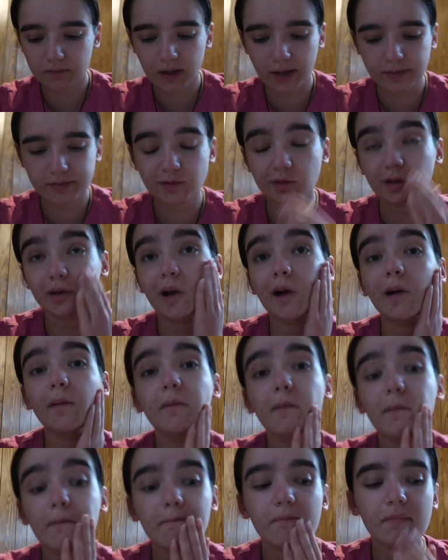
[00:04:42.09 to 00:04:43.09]
Absolutely not
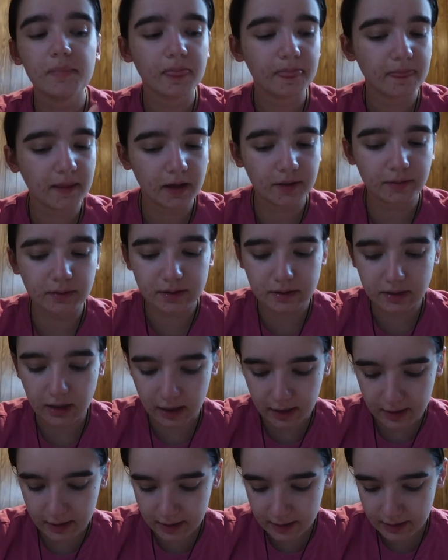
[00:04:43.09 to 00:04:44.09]
anyways,
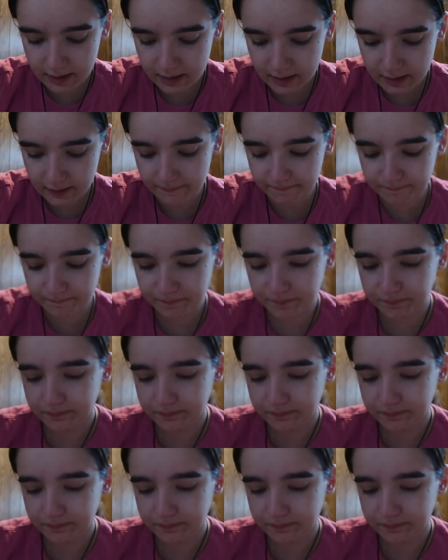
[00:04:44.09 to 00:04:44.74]
I,